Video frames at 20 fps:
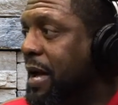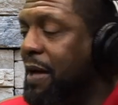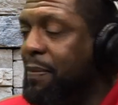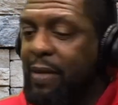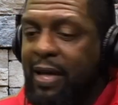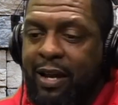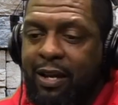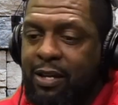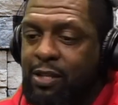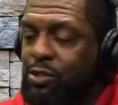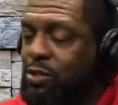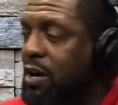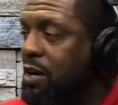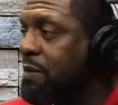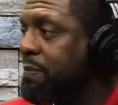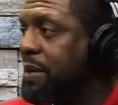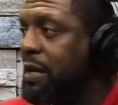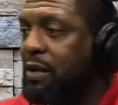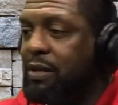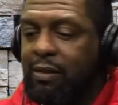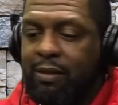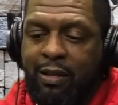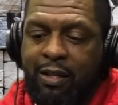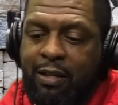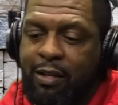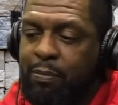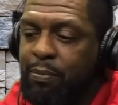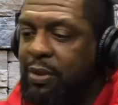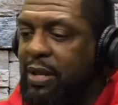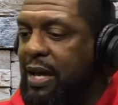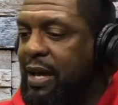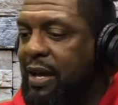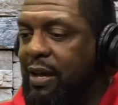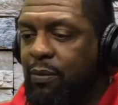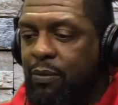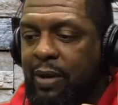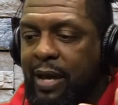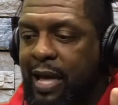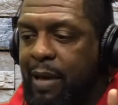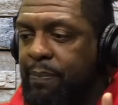I'm not going to talk about and imply
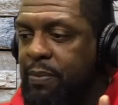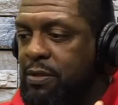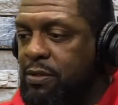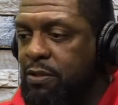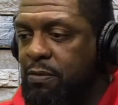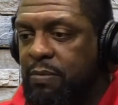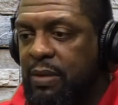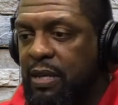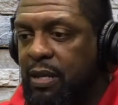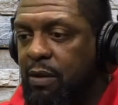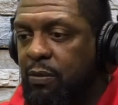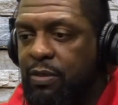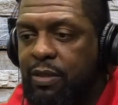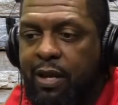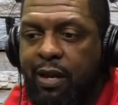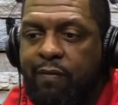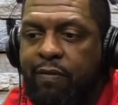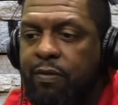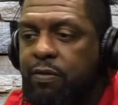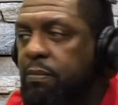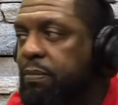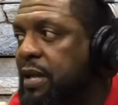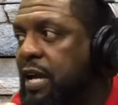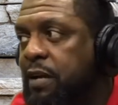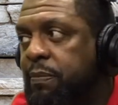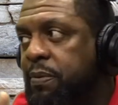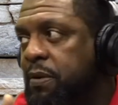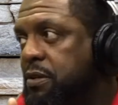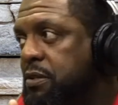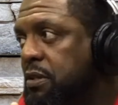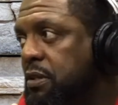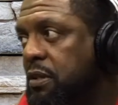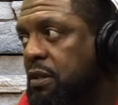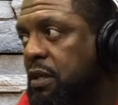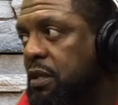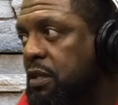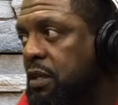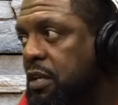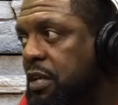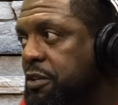what happened to me with every other Black person
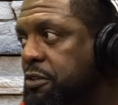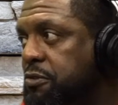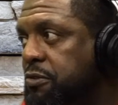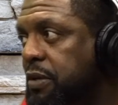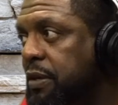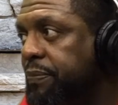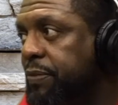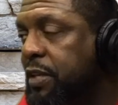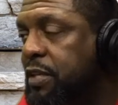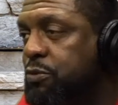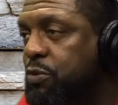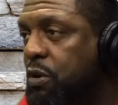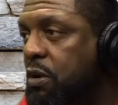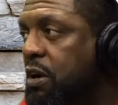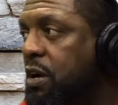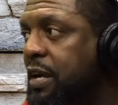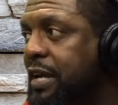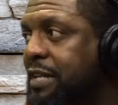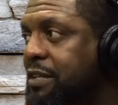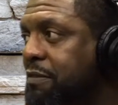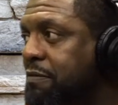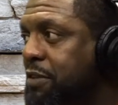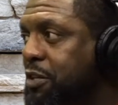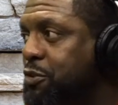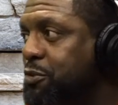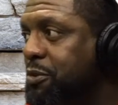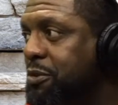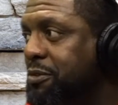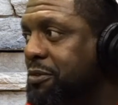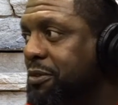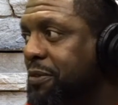in the country, because we're all individuals.